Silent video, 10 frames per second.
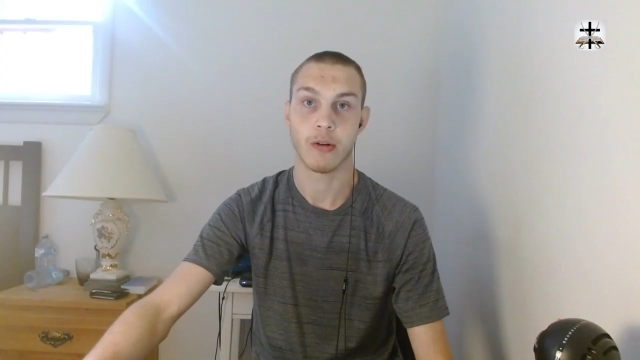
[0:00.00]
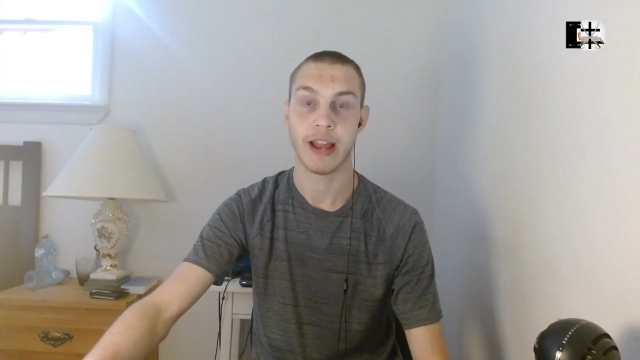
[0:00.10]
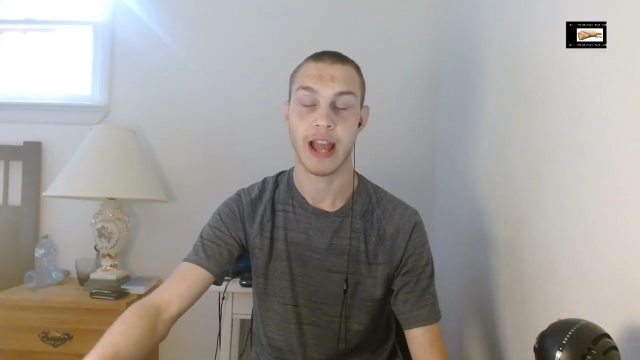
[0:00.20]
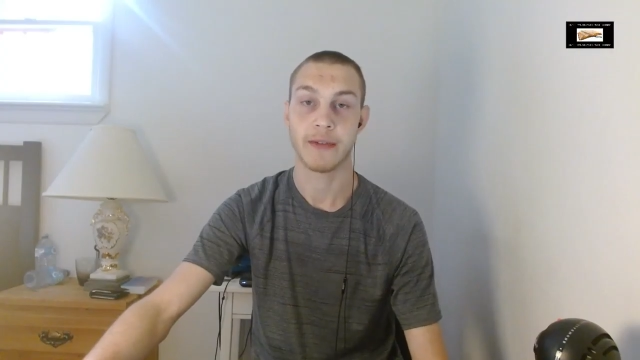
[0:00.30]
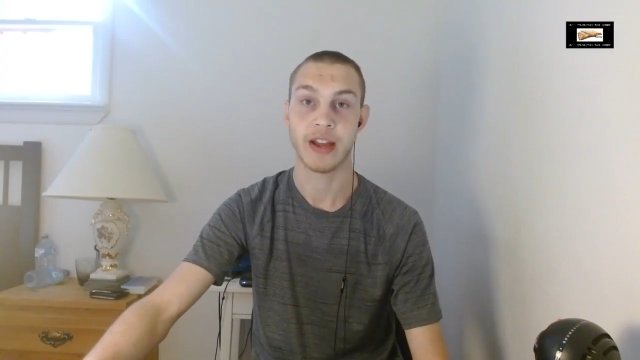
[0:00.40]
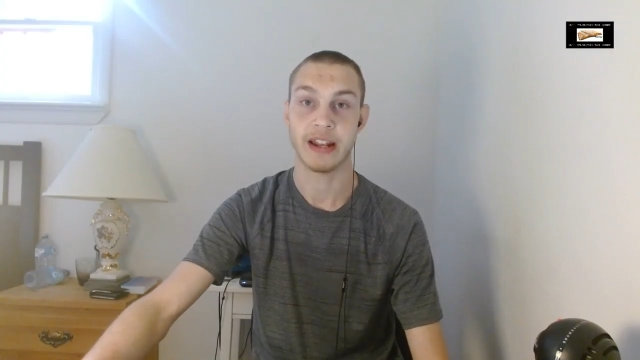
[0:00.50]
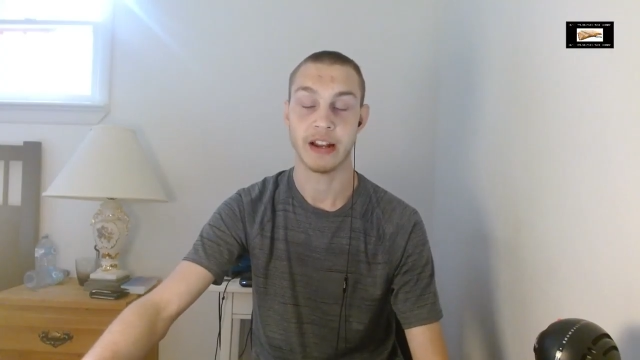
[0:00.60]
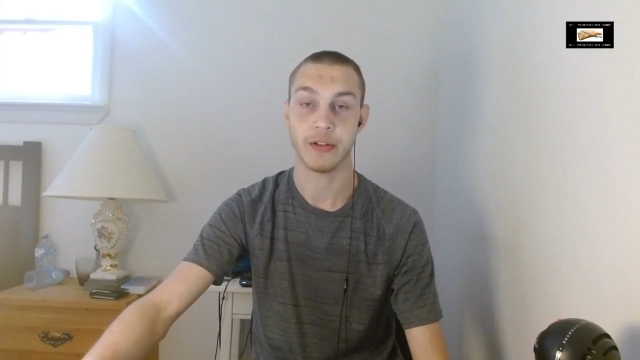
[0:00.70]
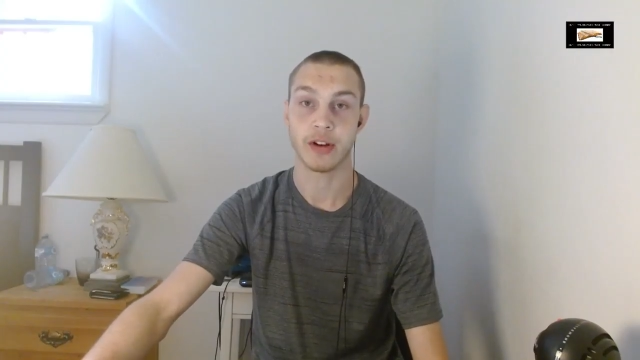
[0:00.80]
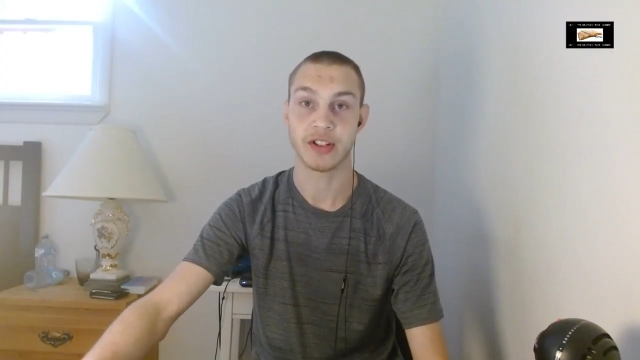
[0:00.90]
right, have yet
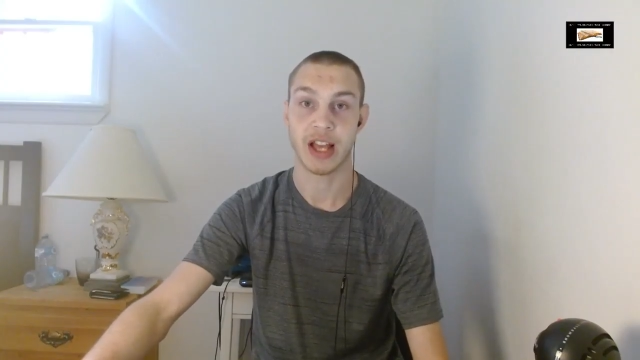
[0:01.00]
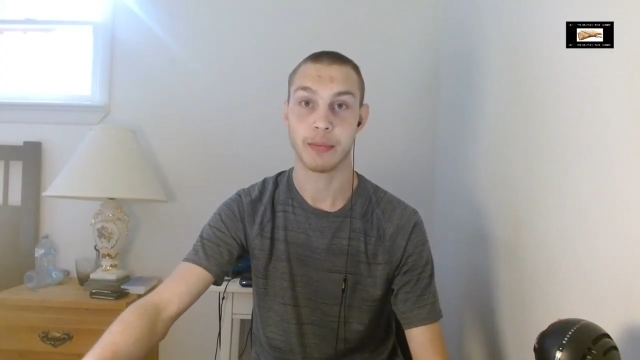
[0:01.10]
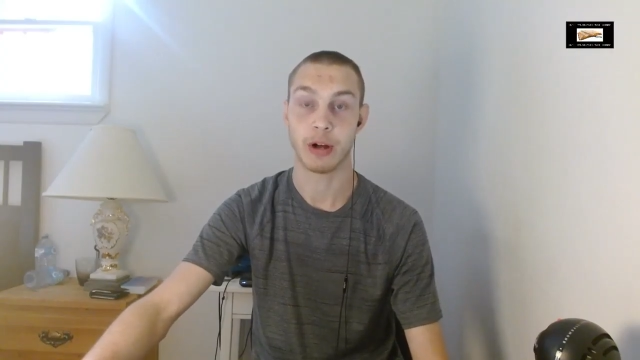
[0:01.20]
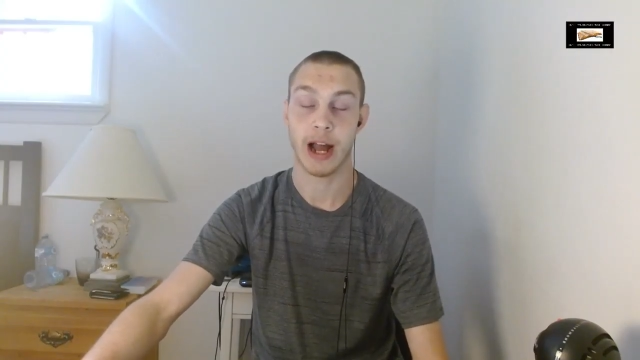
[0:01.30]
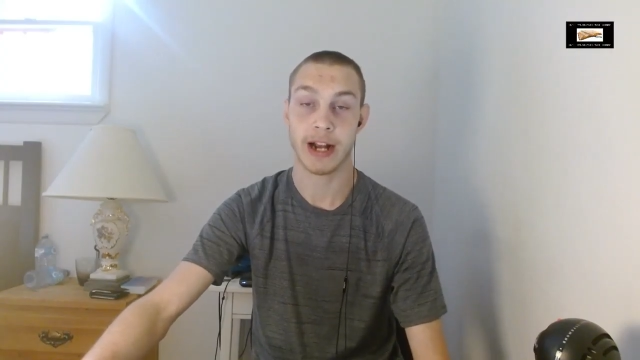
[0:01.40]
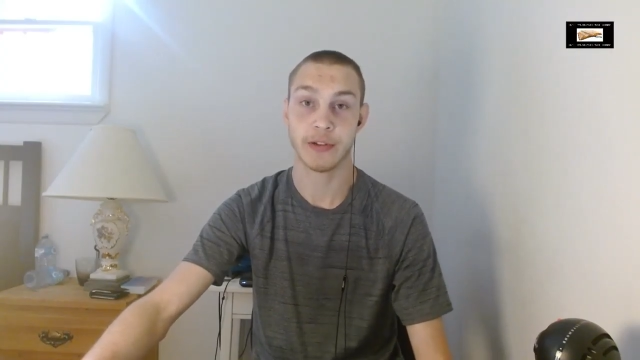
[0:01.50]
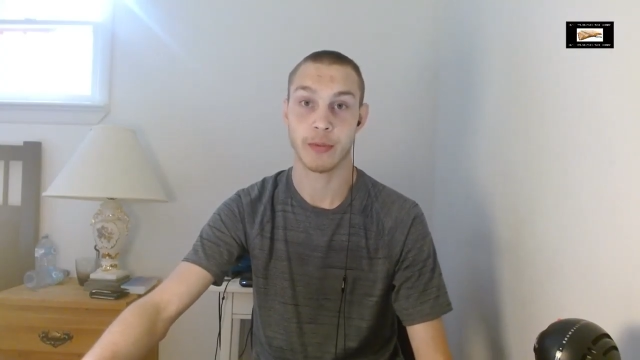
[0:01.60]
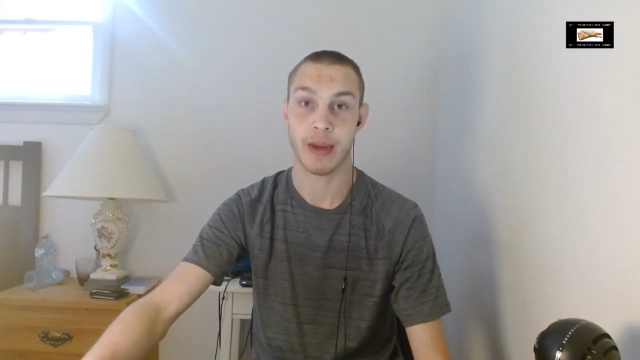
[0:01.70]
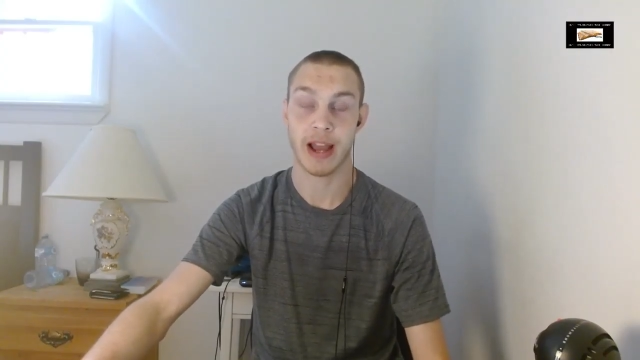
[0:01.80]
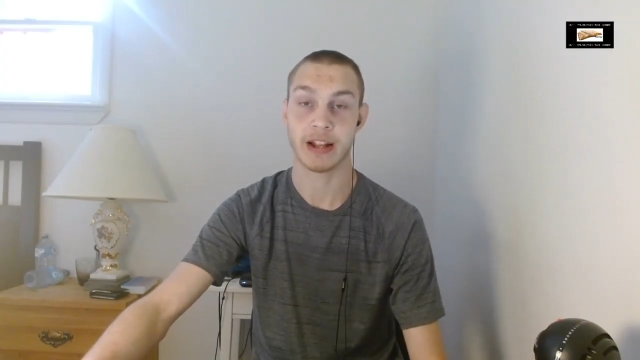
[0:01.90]
another example, actually
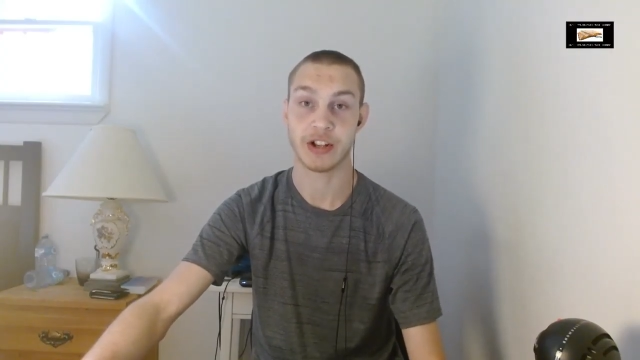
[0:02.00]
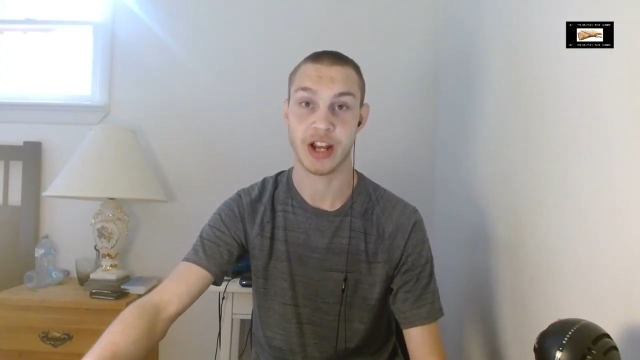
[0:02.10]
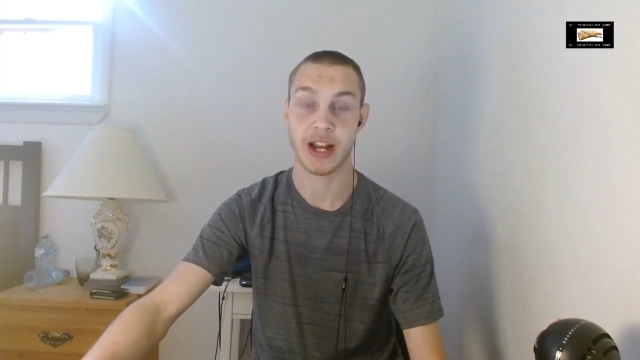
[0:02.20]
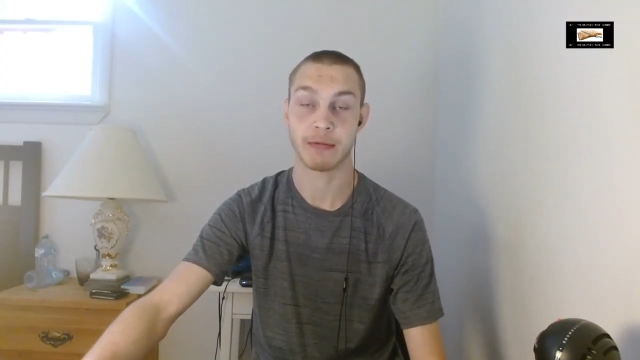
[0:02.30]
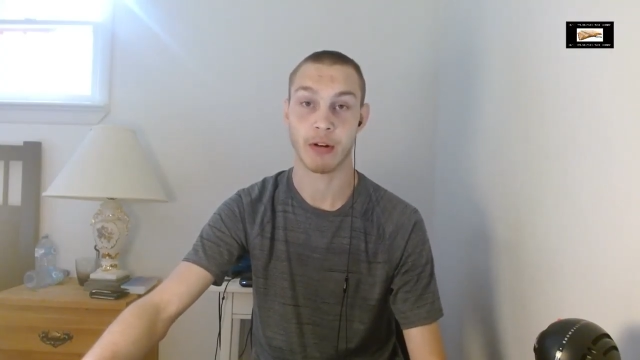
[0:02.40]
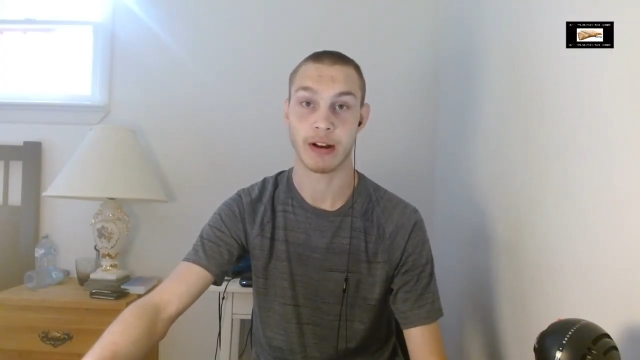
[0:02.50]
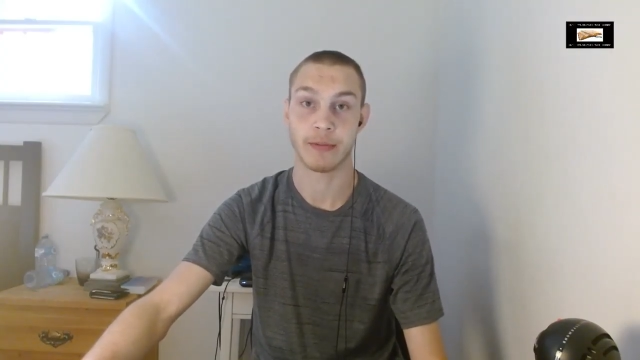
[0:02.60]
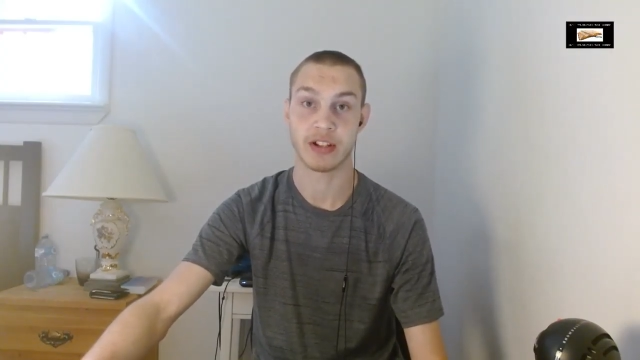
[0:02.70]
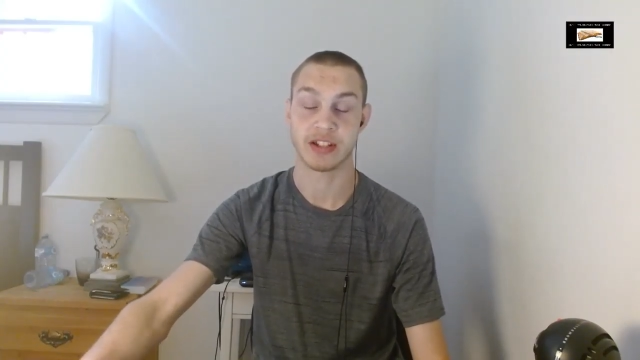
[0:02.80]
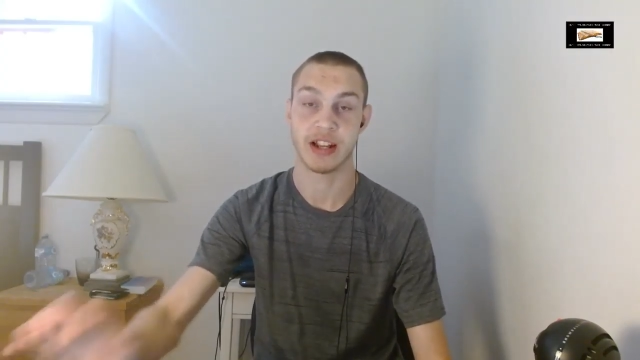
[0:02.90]
from back in January
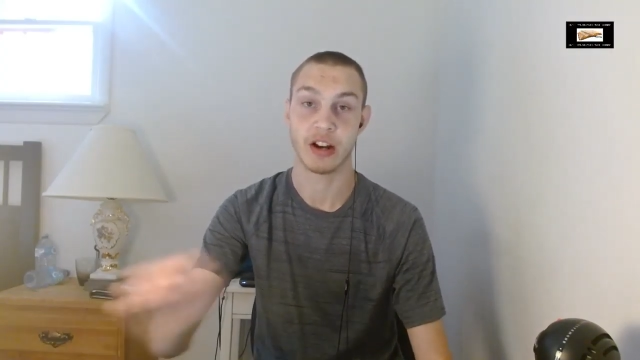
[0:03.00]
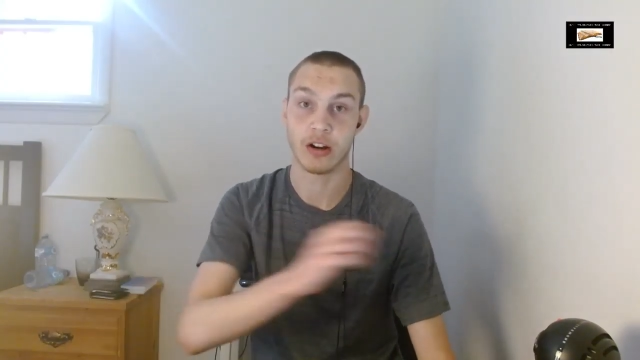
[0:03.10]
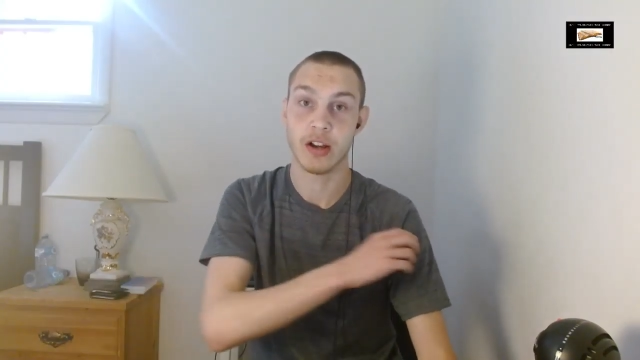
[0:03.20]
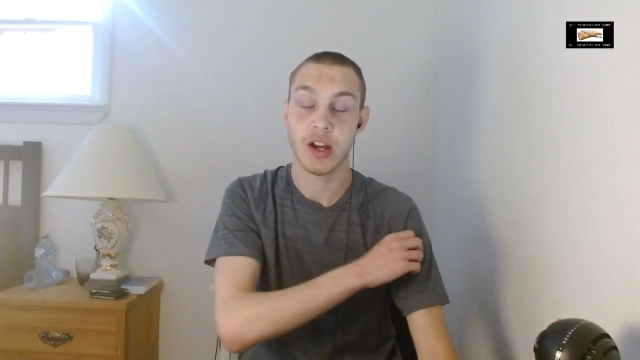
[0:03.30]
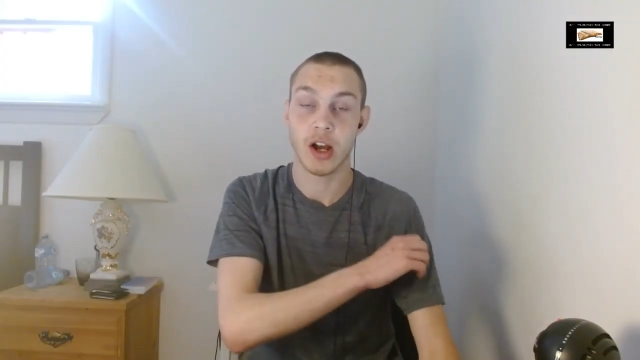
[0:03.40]
of this year,